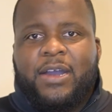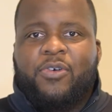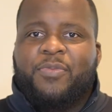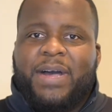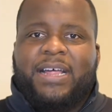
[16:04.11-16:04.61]

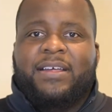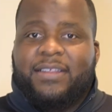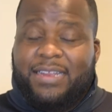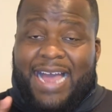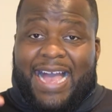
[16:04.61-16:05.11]
with my
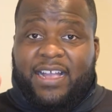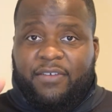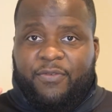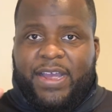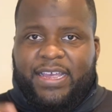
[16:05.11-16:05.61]
lack
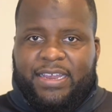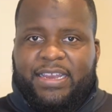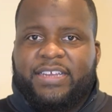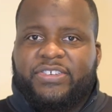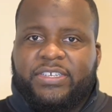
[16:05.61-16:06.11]
of
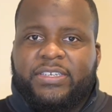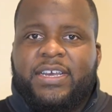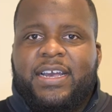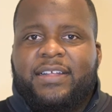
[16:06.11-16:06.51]
recognition